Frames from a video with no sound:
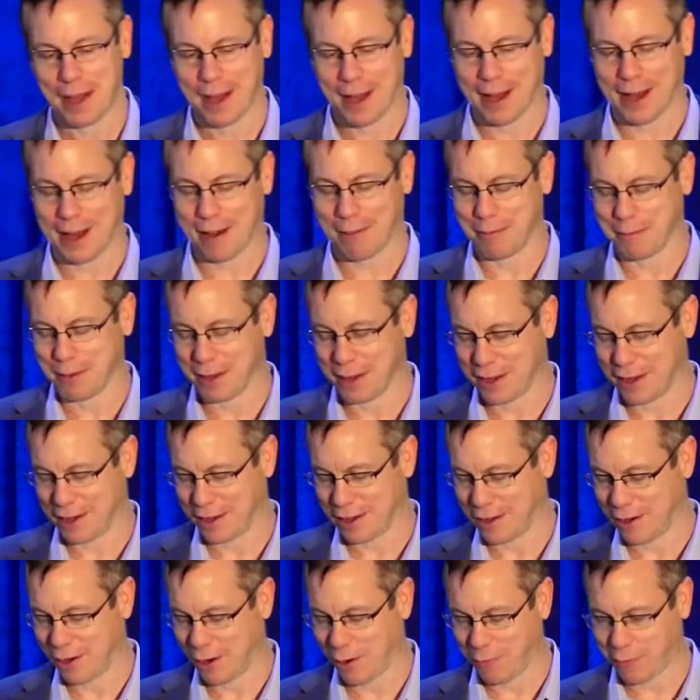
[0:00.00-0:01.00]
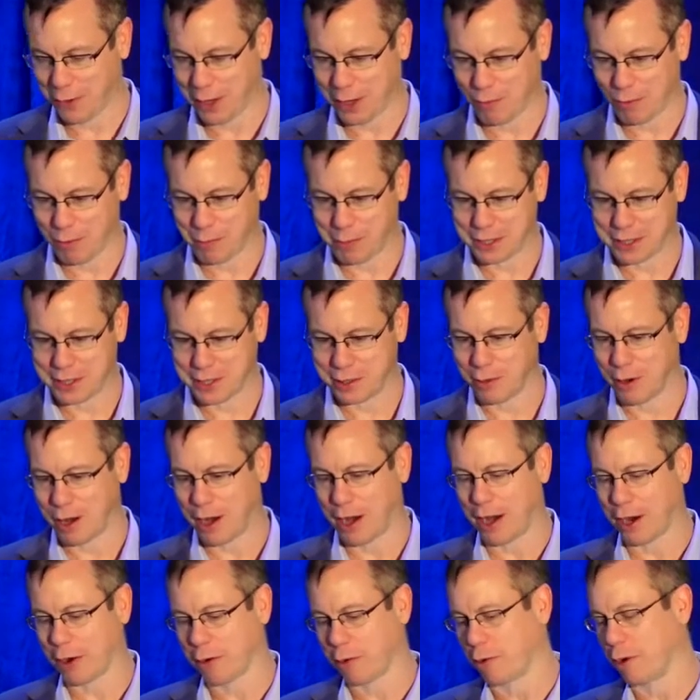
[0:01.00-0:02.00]
hopefully it won't be too
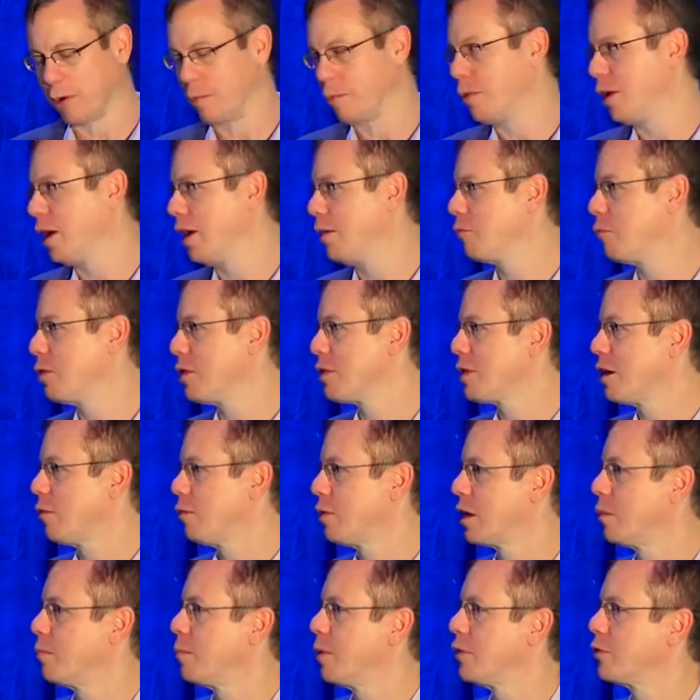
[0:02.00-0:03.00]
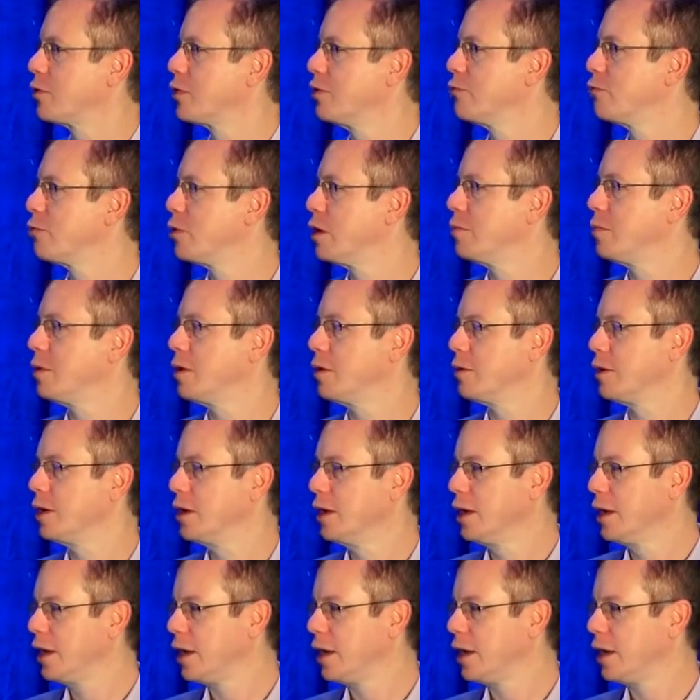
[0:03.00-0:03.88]
awkward, but we thought we could both contribute.